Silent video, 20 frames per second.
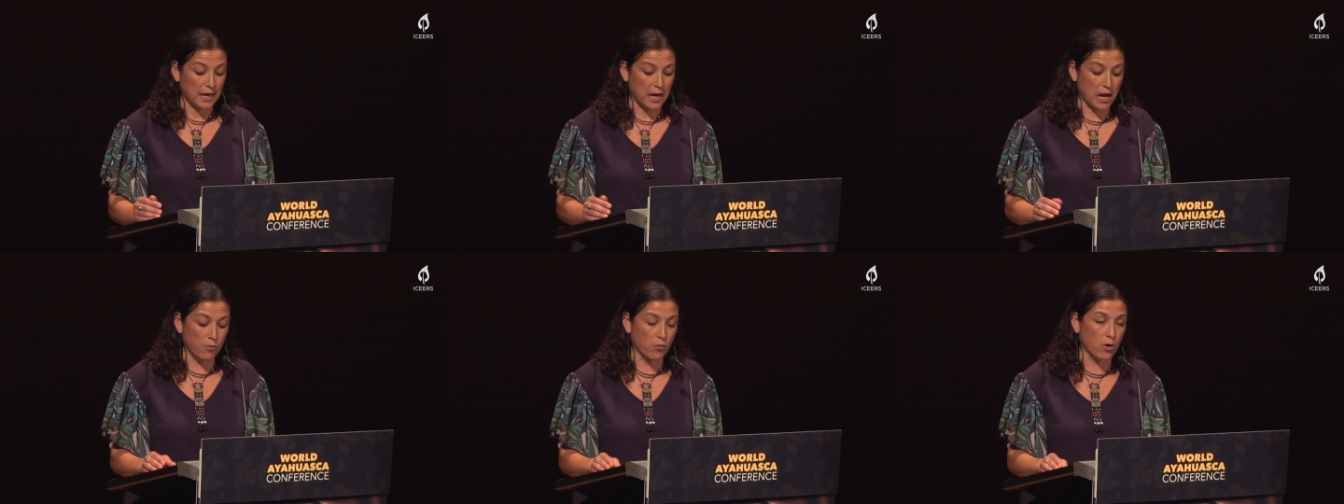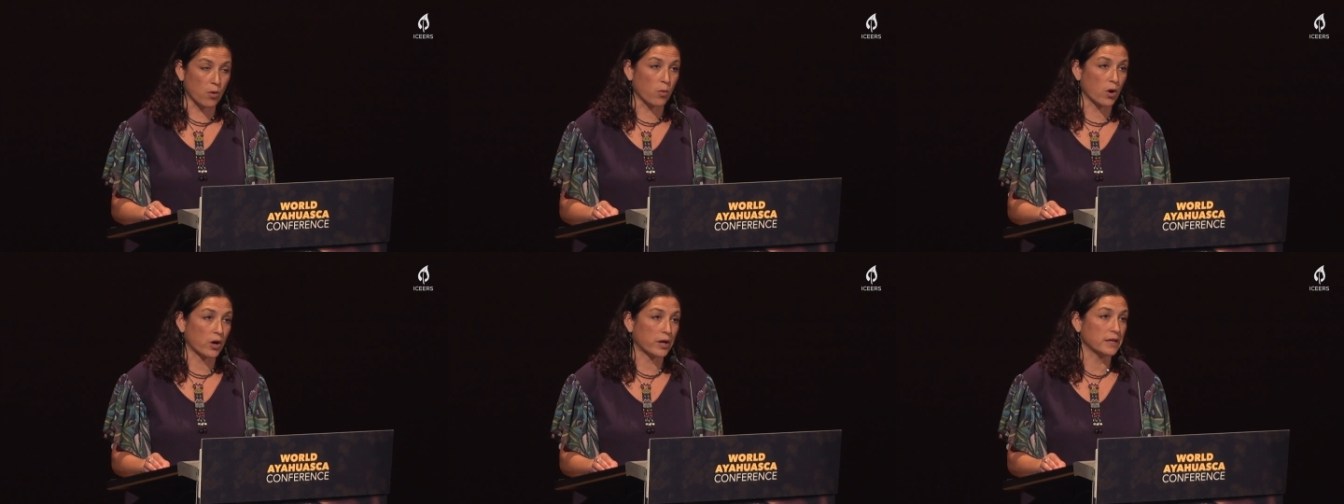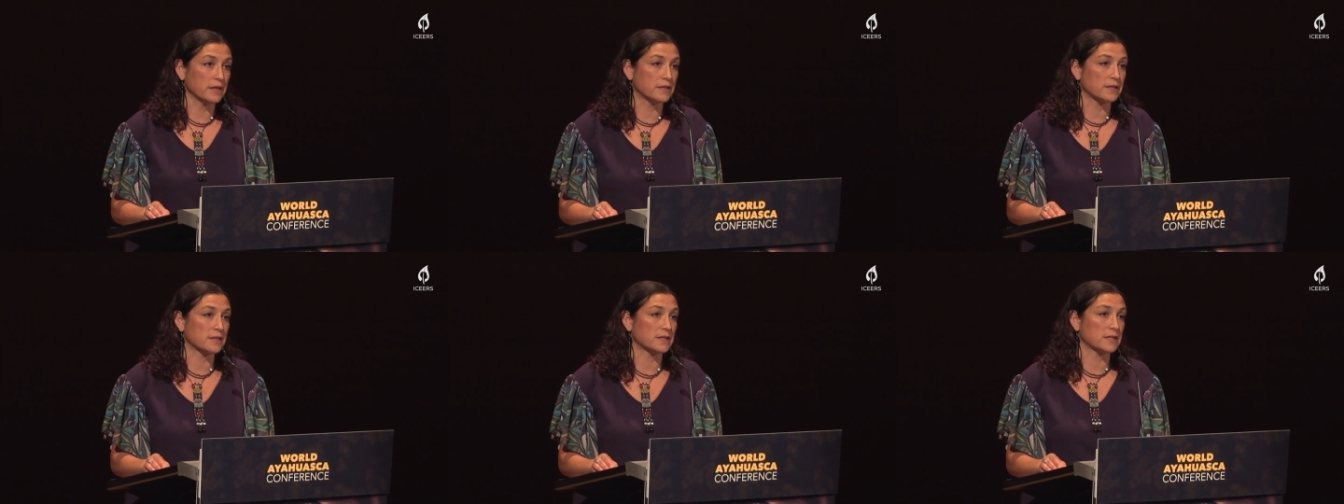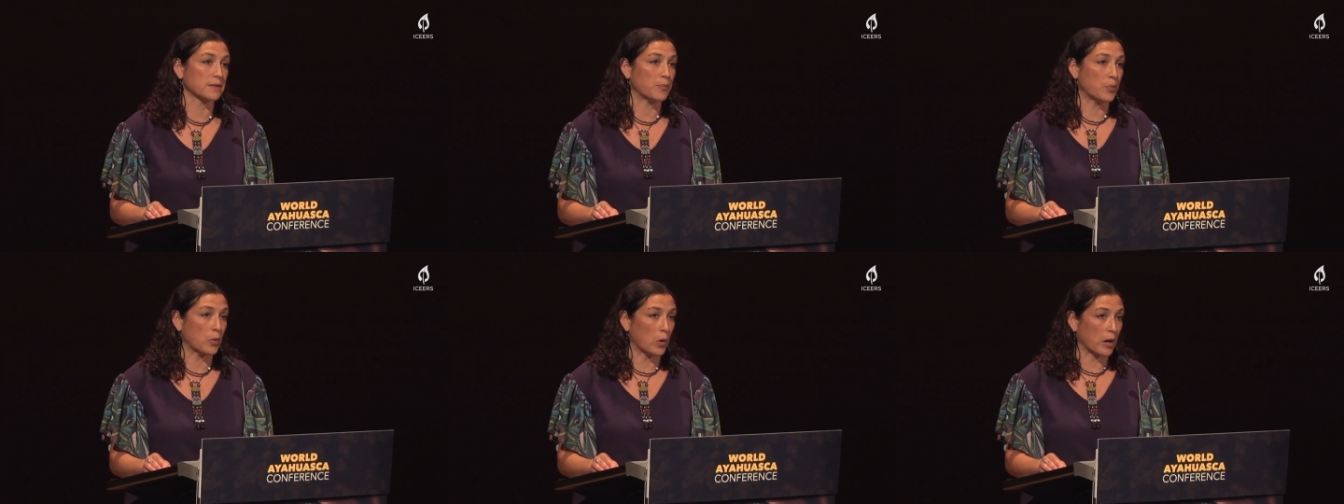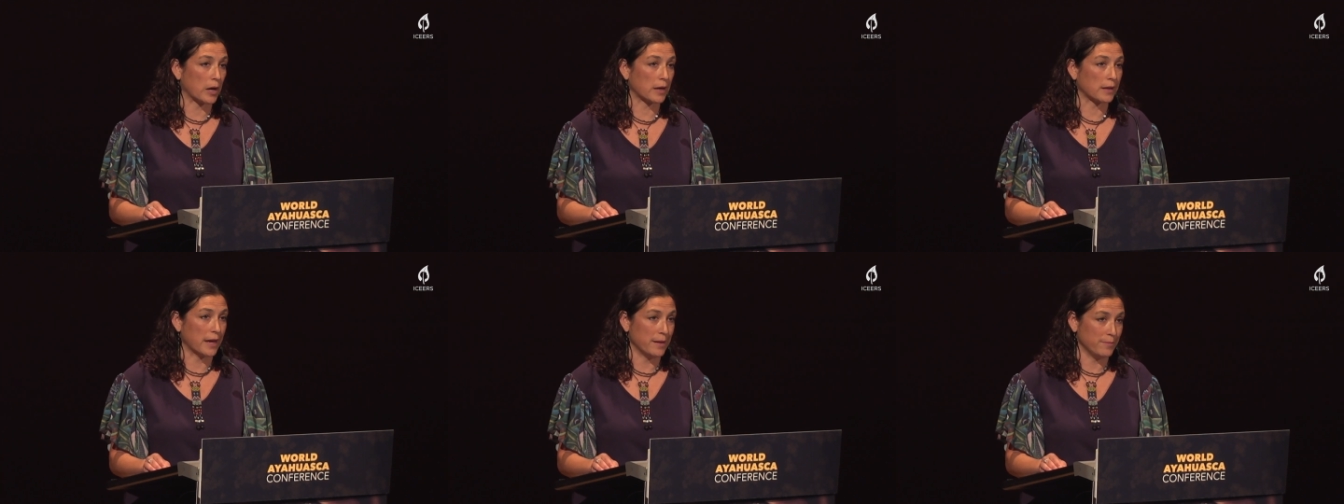and we're working to
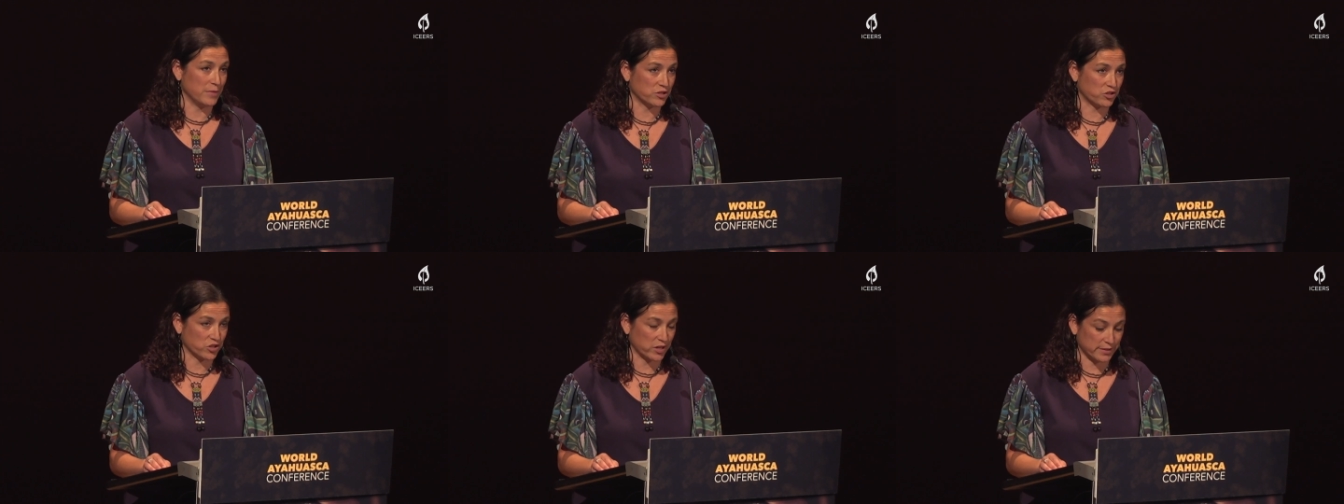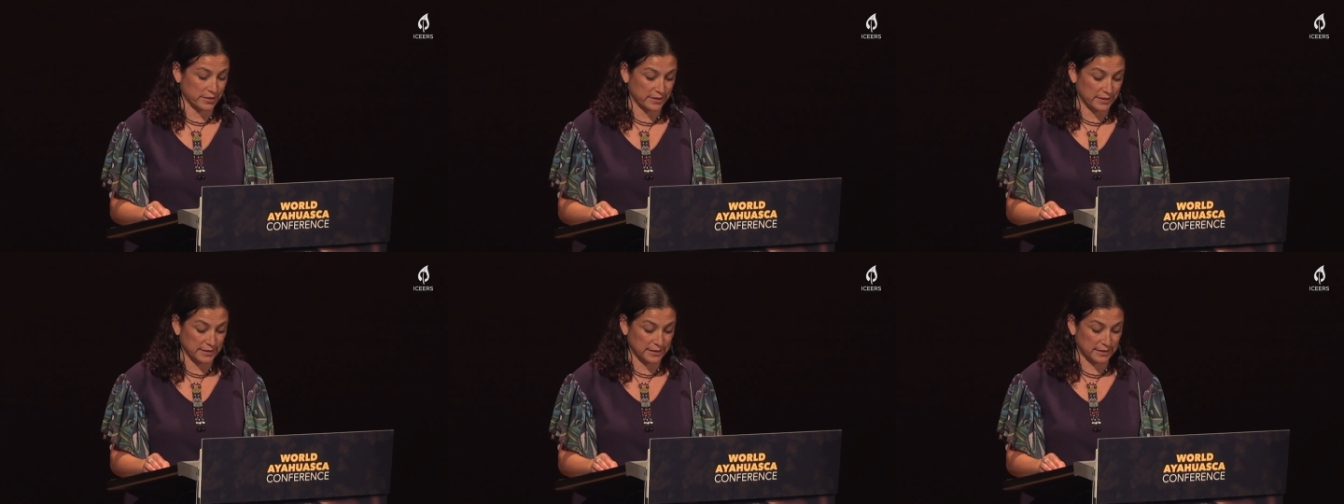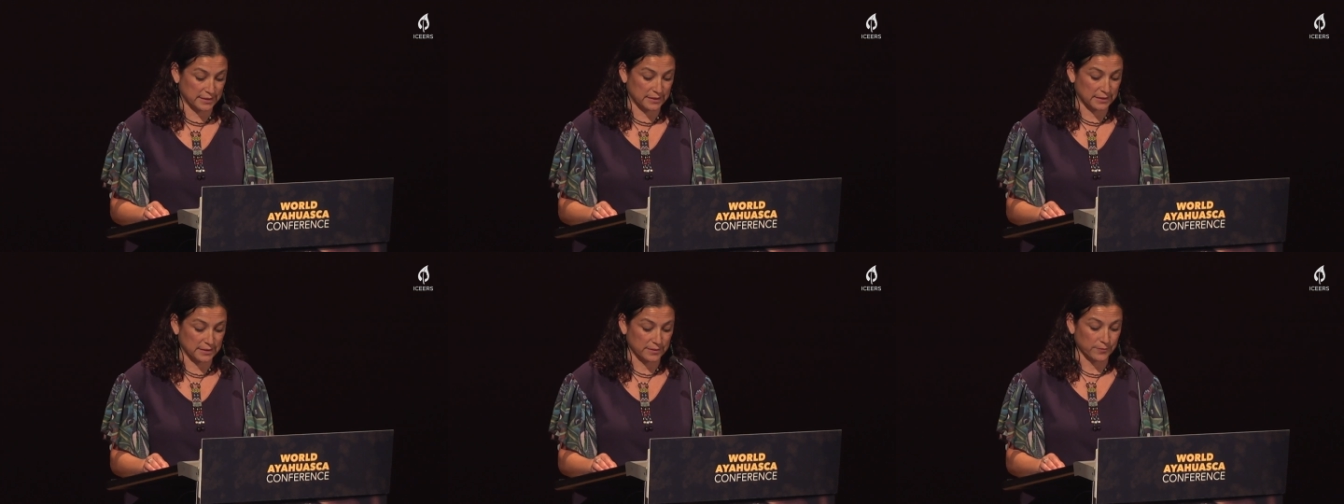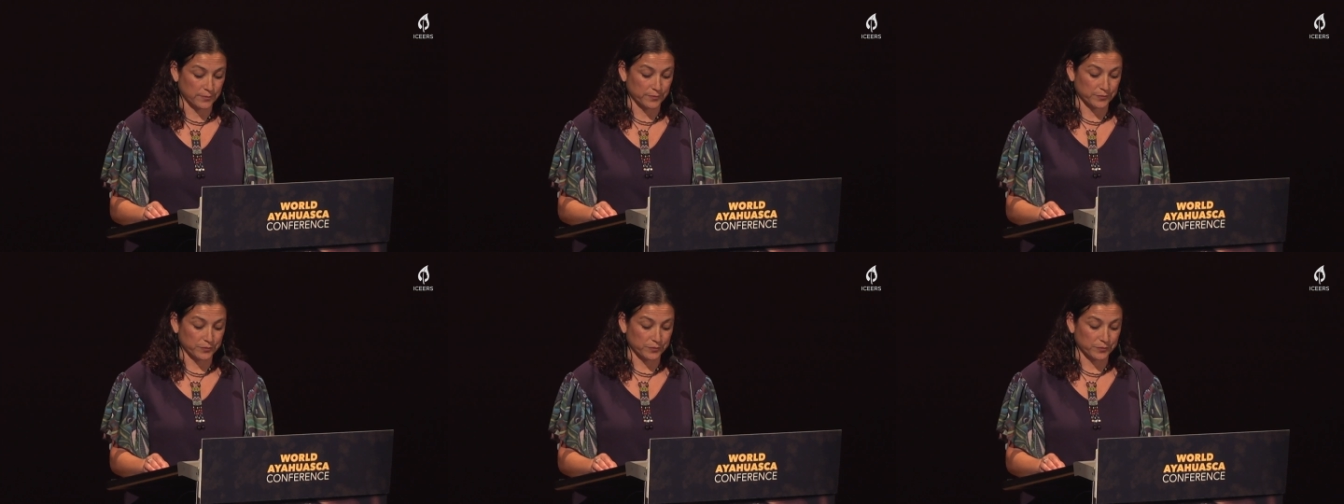support climate justice.